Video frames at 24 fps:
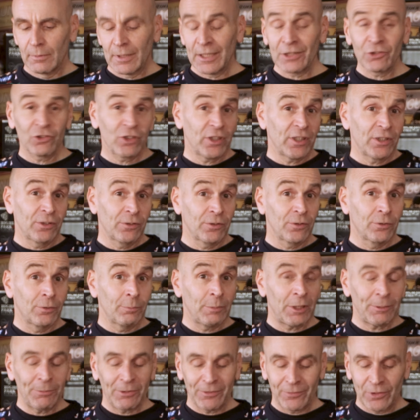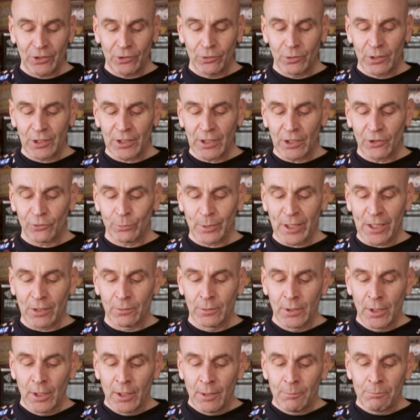actually I don't know, maybe even the UK as well,